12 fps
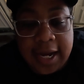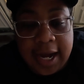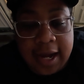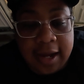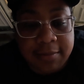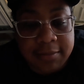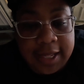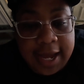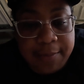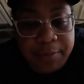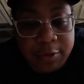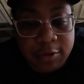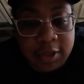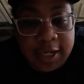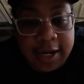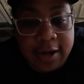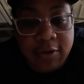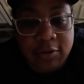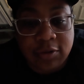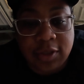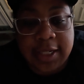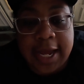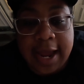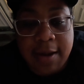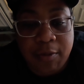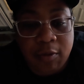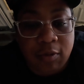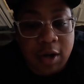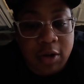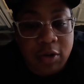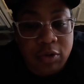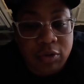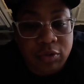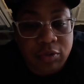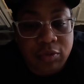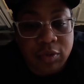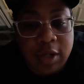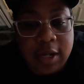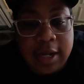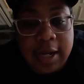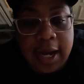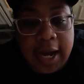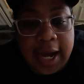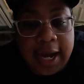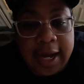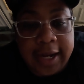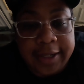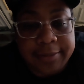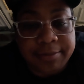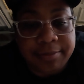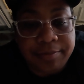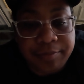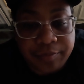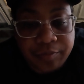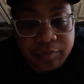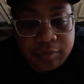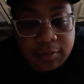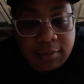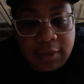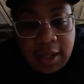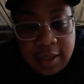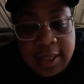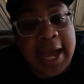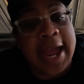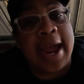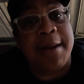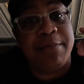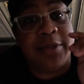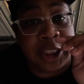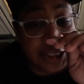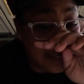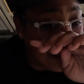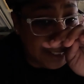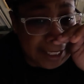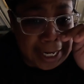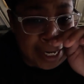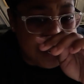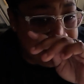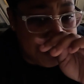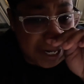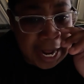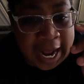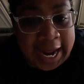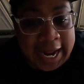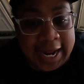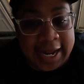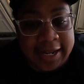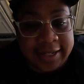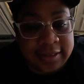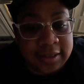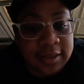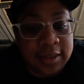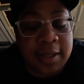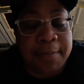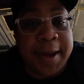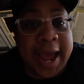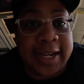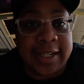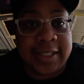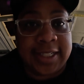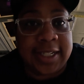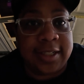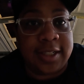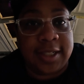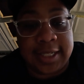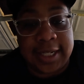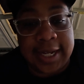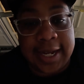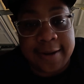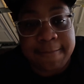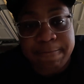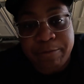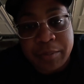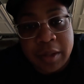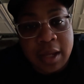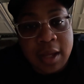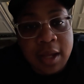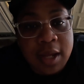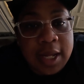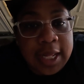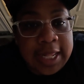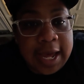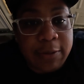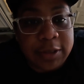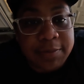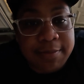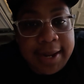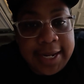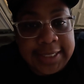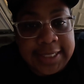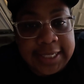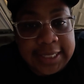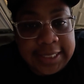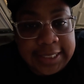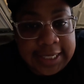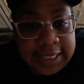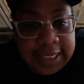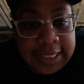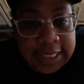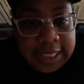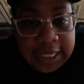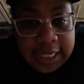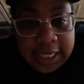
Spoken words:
Lat pull downs, cable row, the ab machine again, and the back extensions again. And that was May 16th.